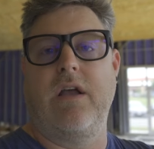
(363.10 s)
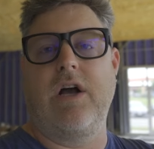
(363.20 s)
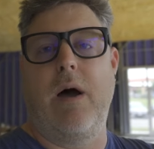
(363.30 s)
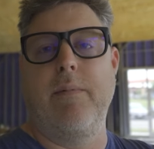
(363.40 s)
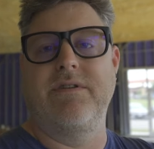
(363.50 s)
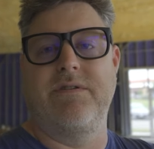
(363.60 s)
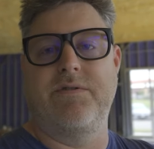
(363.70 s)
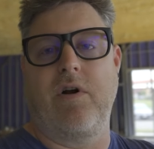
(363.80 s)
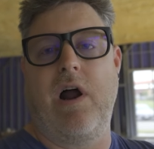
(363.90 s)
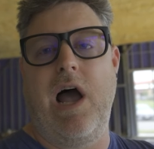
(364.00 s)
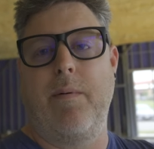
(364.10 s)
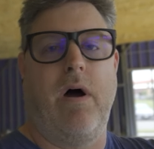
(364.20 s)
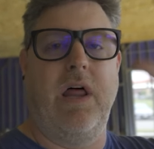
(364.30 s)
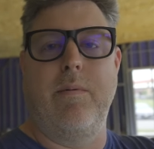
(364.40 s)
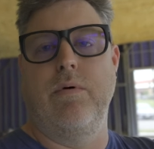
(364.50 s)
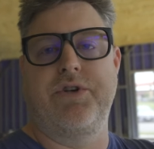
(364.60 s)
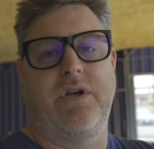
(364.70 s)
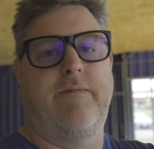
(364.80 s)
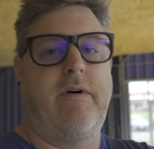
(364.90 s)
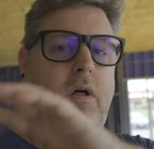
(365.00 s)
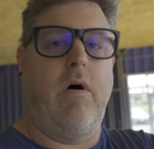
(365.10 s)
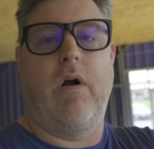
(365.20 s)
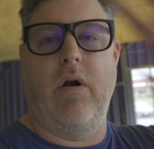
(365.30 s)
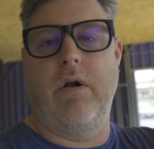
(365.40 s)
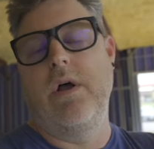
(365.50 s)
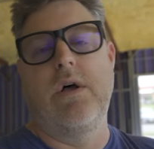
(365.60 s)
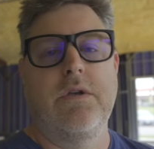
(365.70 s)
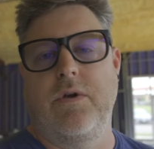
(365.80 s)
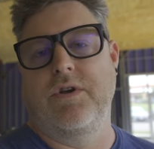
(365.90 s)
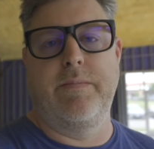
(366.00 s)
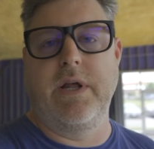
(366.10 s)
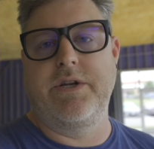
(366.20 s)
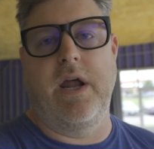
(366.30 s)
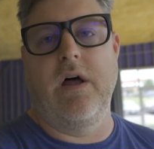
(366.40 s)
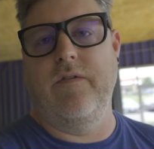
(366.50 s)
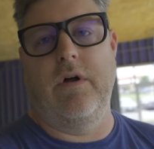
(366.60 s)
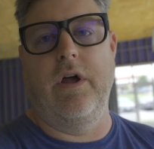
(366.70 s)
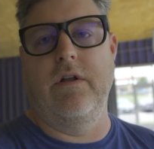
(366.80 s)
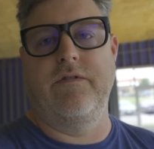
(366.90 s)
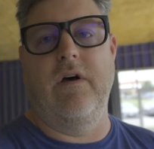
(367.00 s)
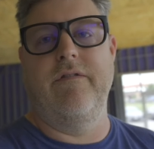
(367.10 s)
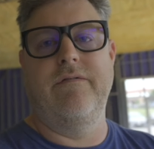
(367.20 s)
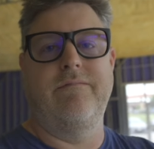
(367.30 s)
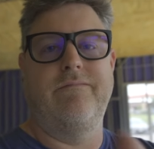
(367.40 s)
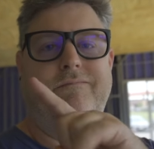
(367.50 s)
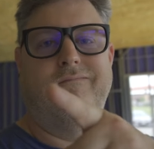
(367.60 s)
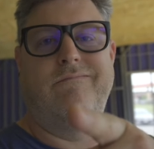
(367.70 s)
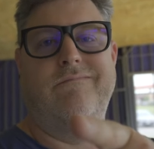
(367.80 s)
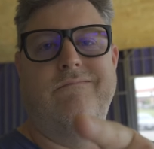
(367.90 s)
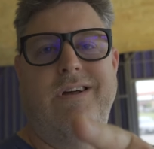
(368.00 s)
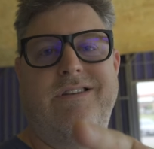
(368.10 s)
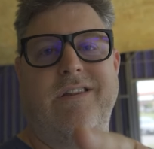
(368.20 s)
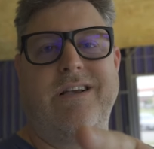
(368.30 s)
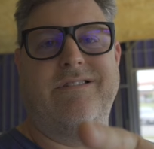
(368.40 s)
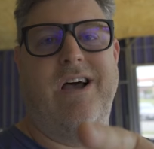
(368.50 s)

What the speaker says: comment, subscribe, all that bullshit, follow our social media channels and all that good stuff. Until next